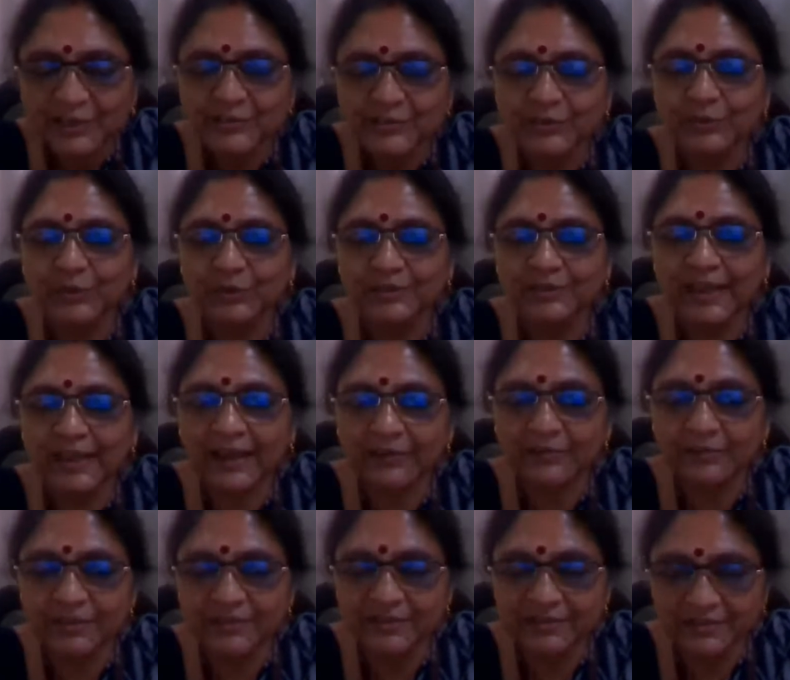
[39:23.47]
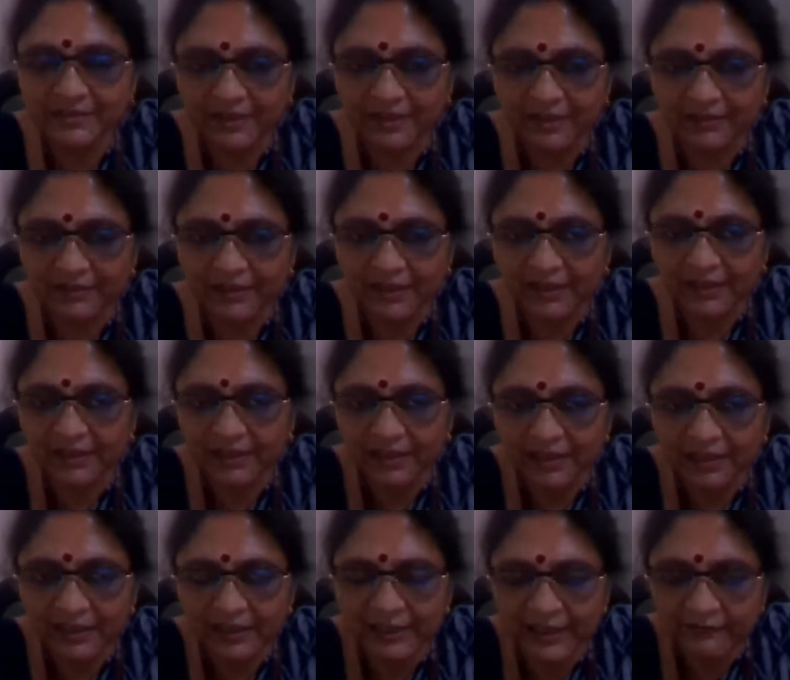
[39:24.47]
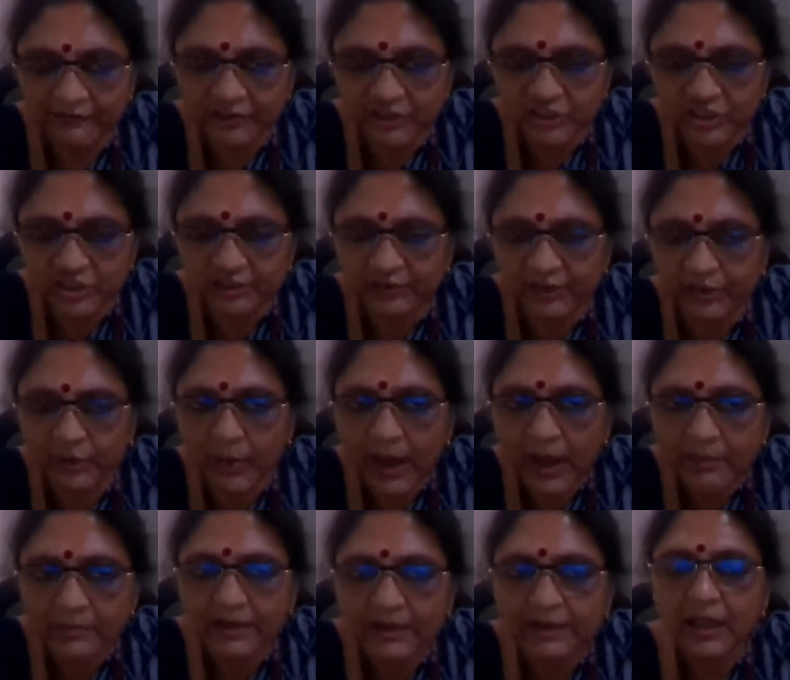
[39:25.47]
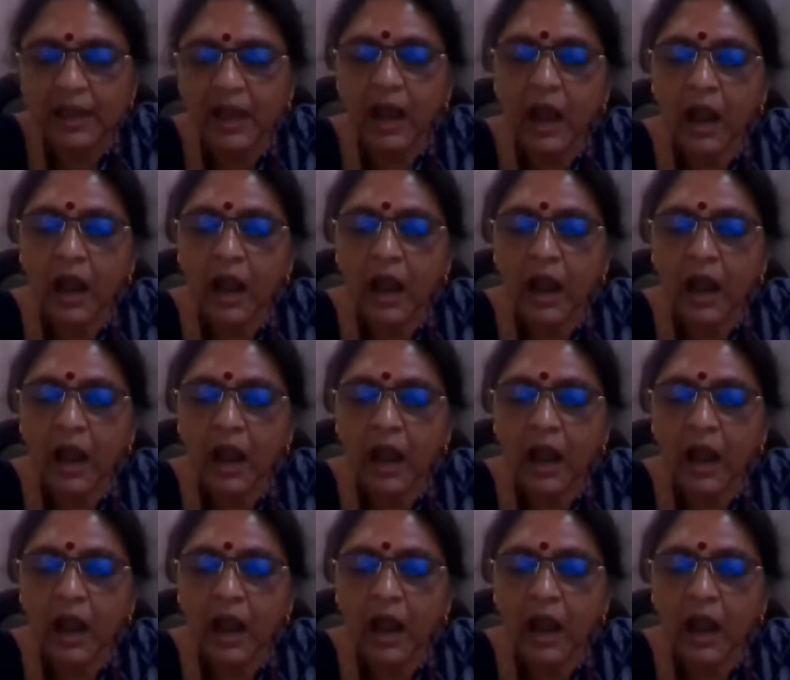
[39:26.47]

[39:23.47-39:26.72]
So that was uh, the uh, leveraging requirement.